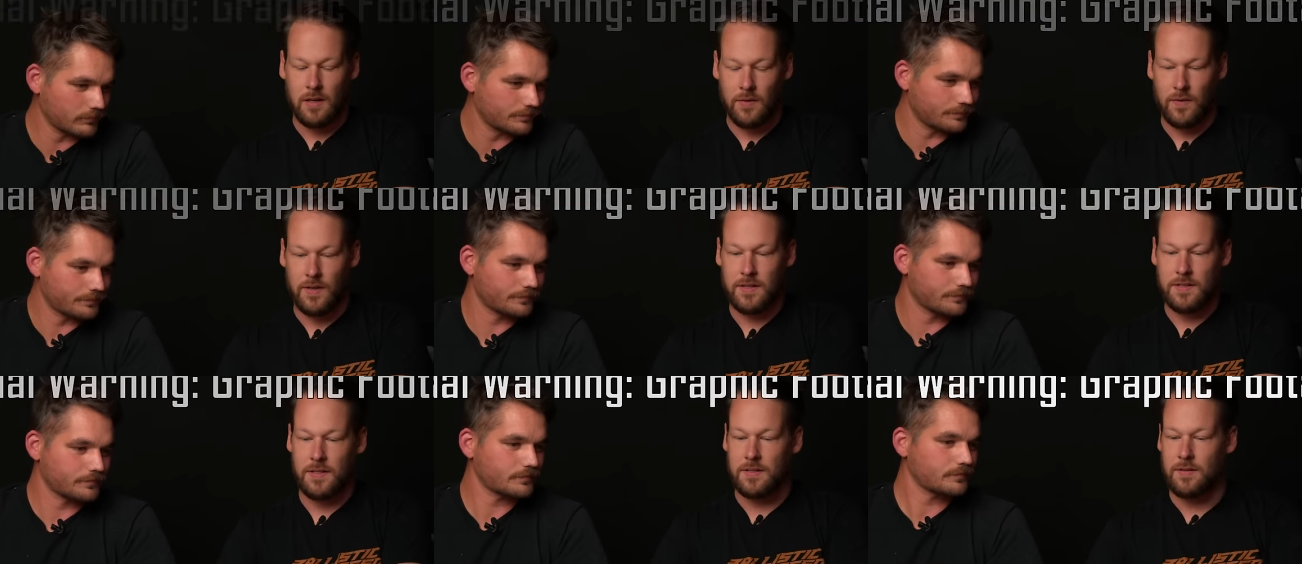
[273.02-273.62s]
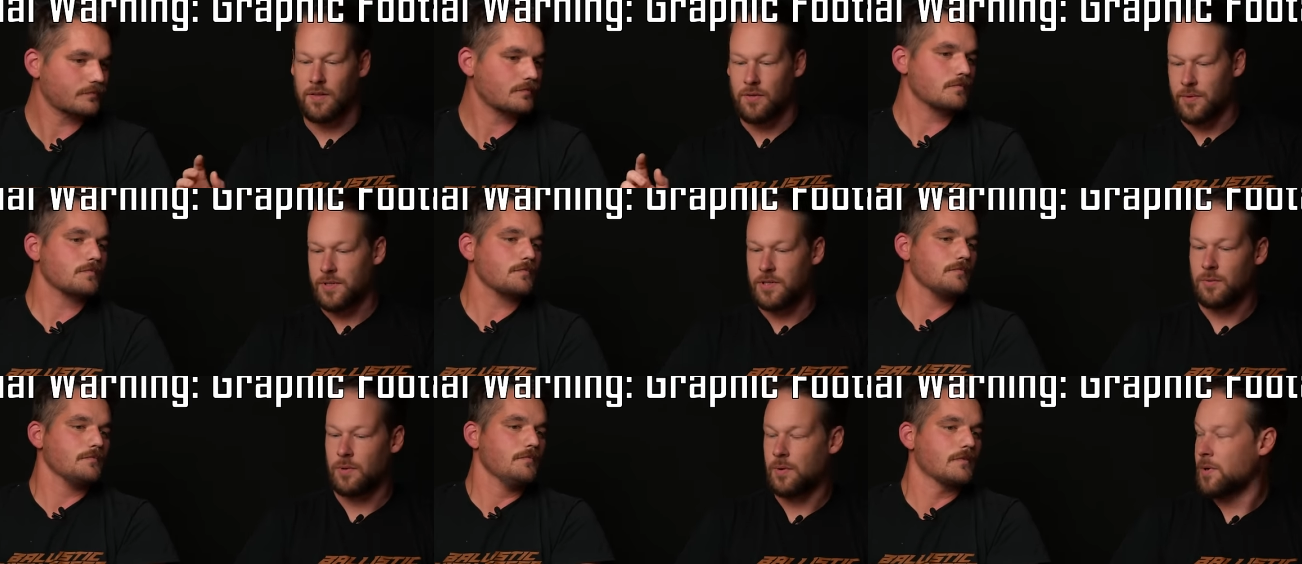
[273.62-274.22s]
Speaker 1: This is the three, two,
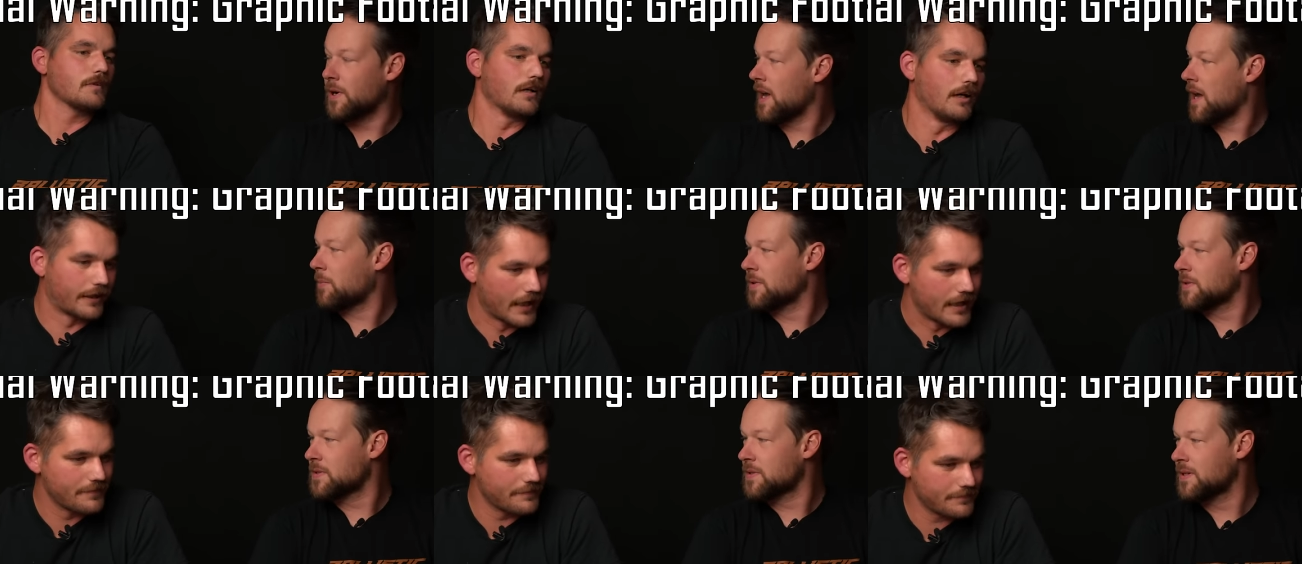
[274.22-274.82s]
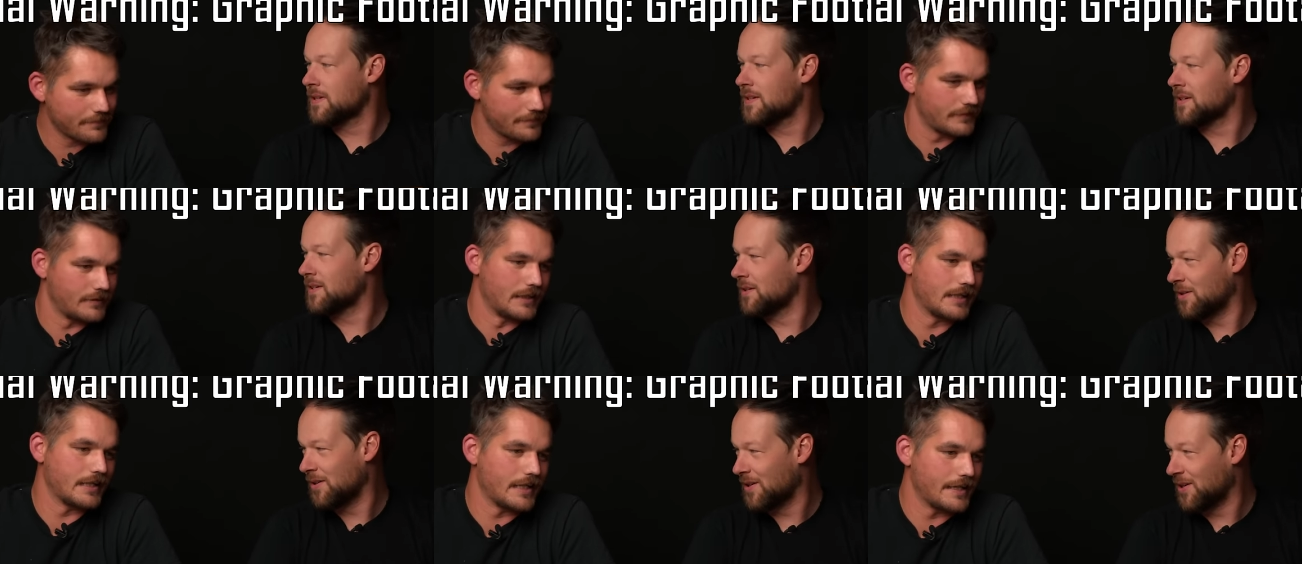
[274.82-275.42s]
one word. Okay. All
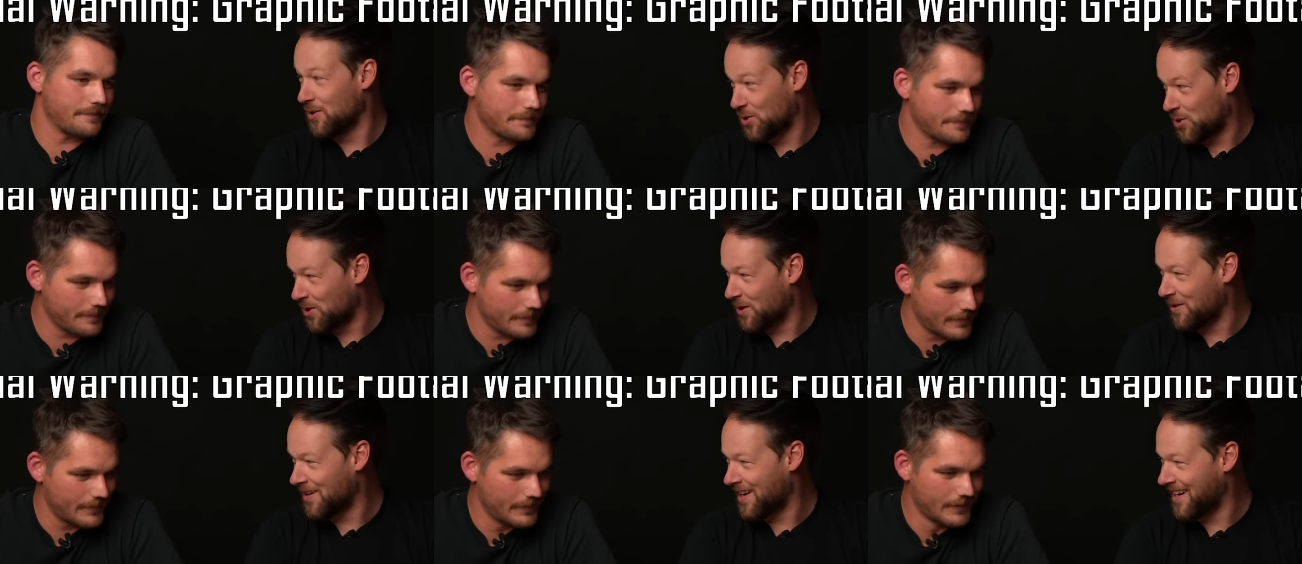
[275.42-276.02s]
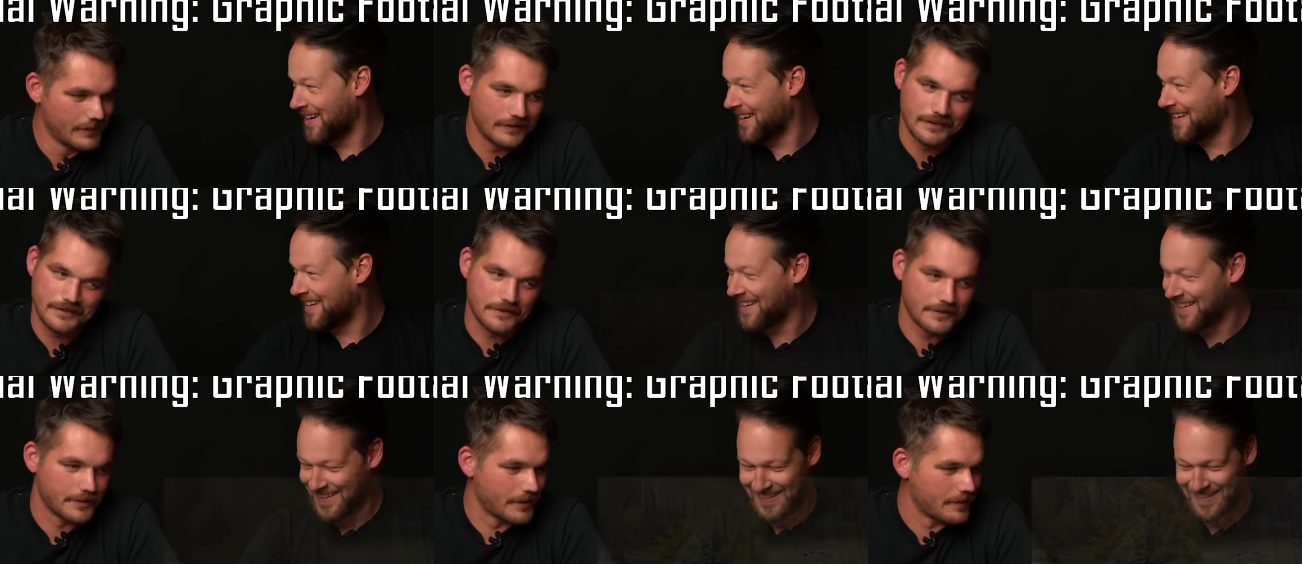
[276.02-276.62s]
right. Are you sure you're ready? Let's
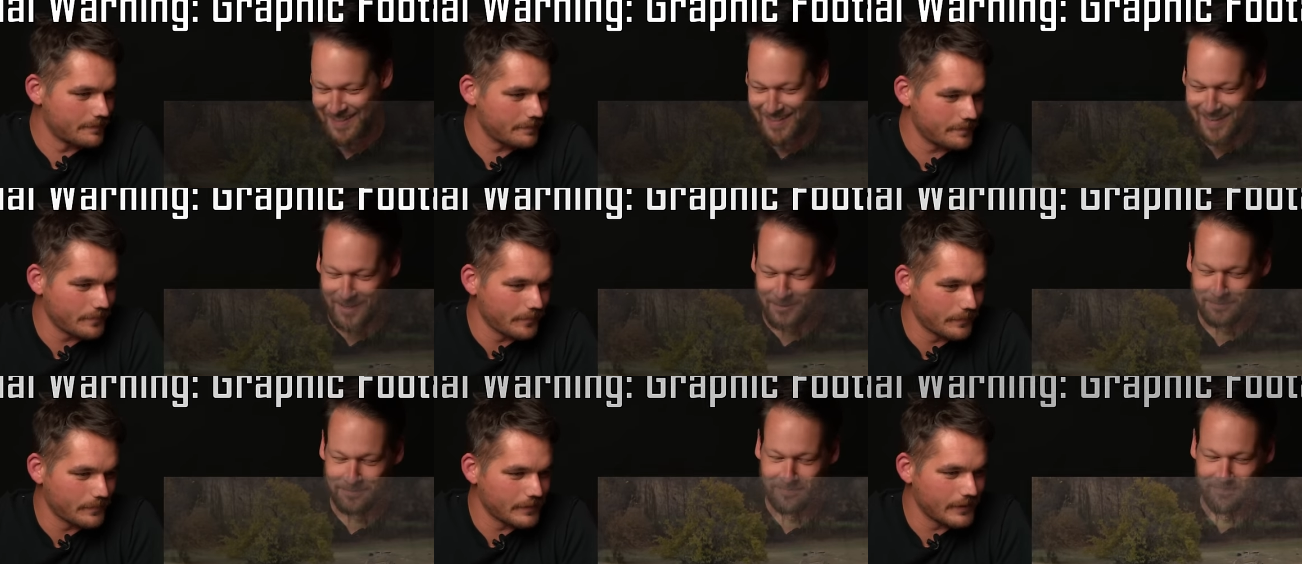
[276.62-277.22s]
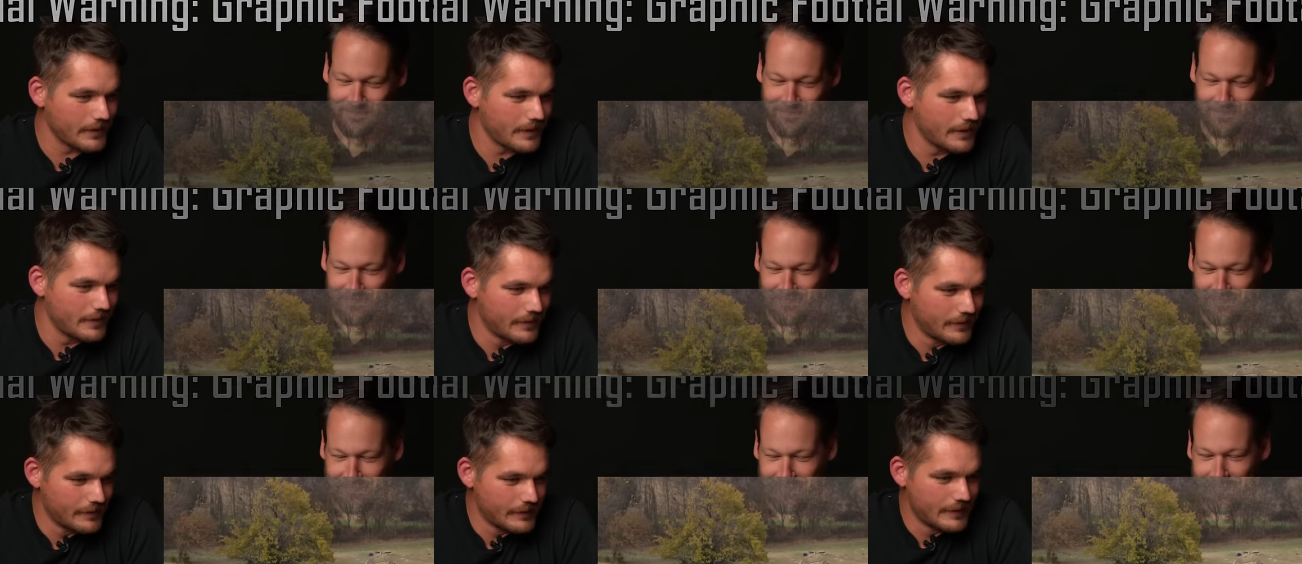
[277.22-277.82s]
do it. Okay.
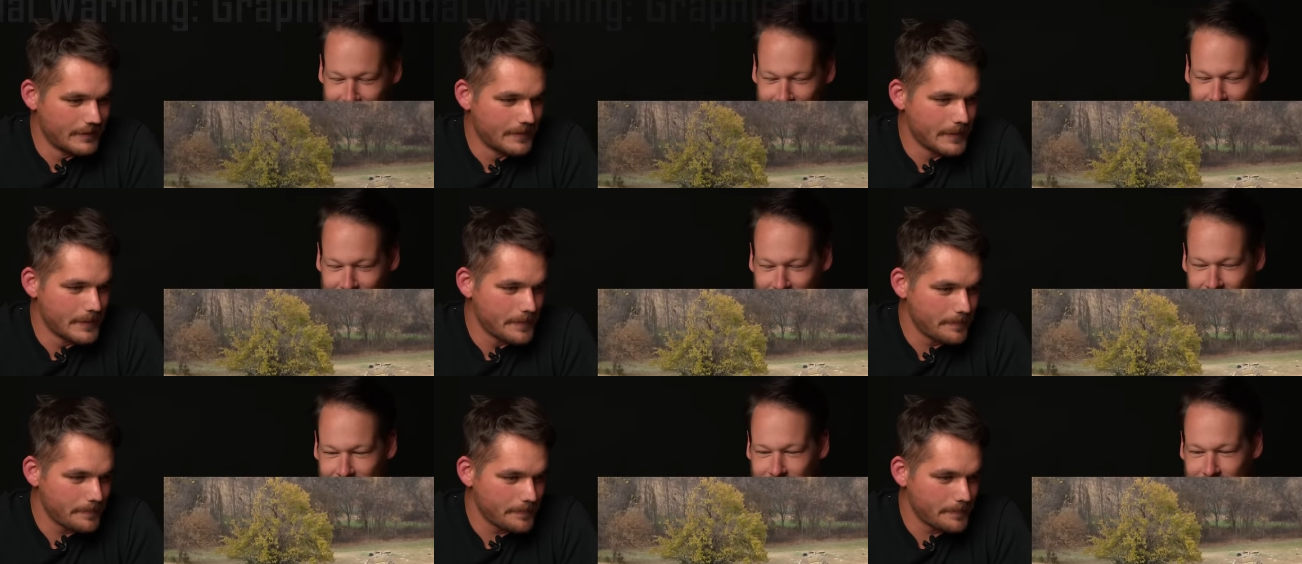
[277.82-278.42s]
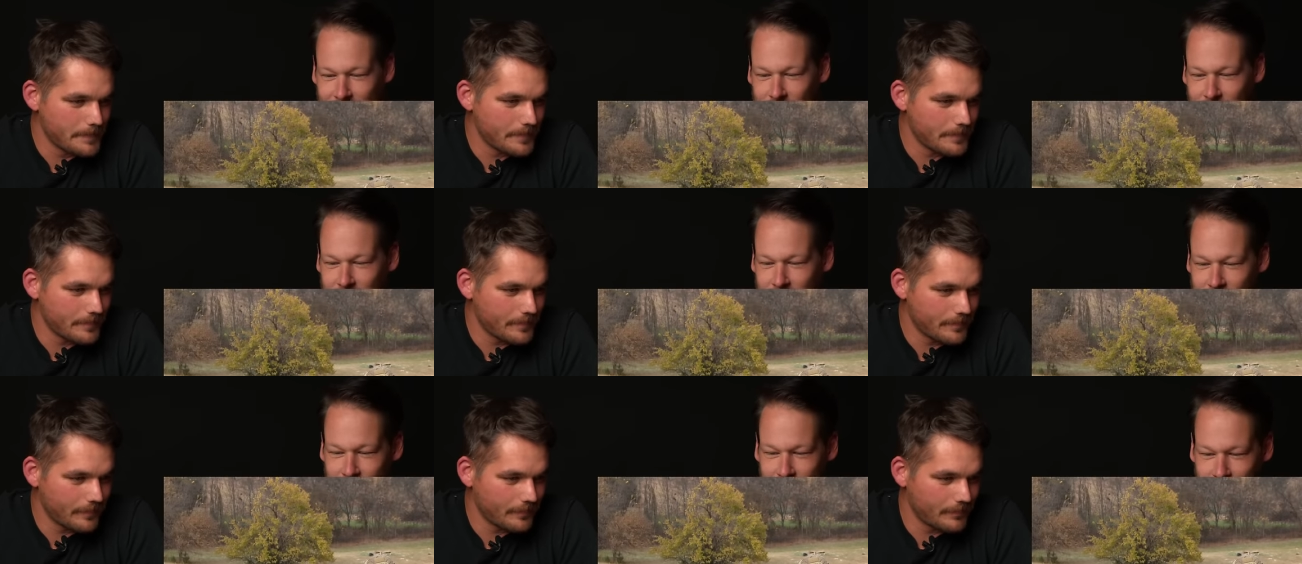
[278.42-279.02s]
Three,
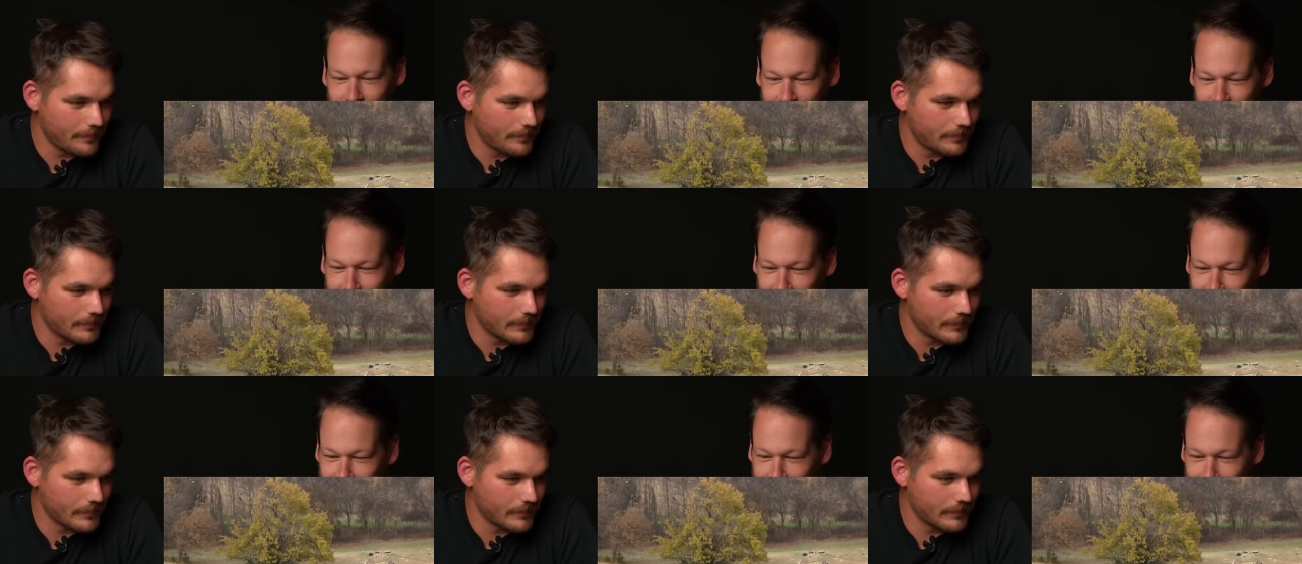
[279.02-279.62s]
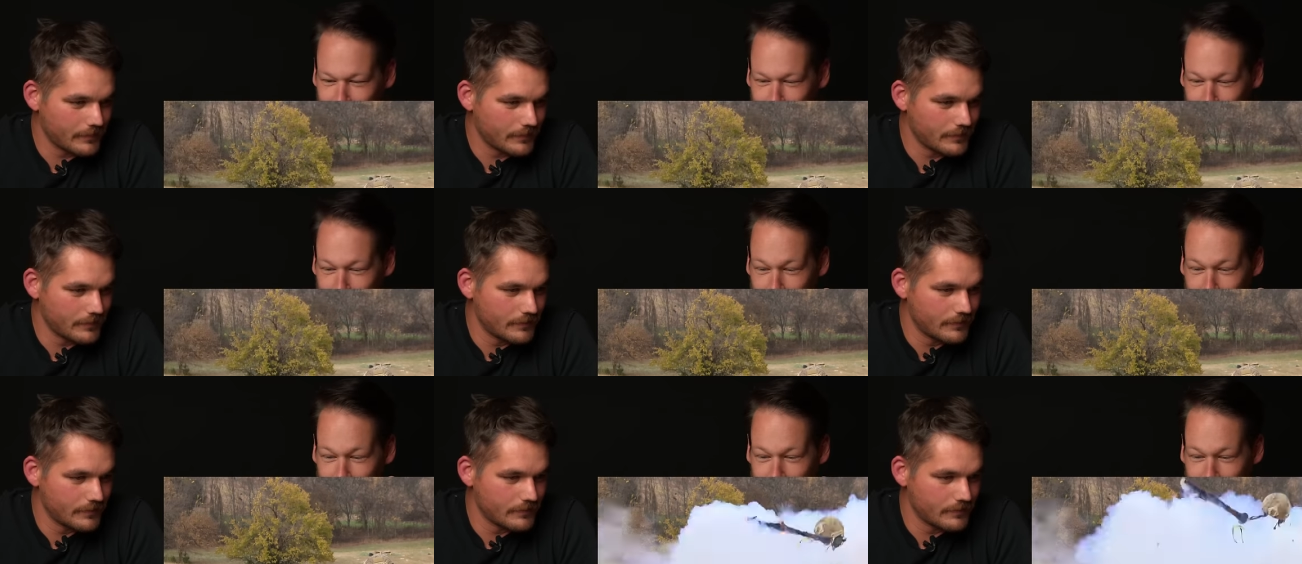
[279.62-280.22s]
two, one.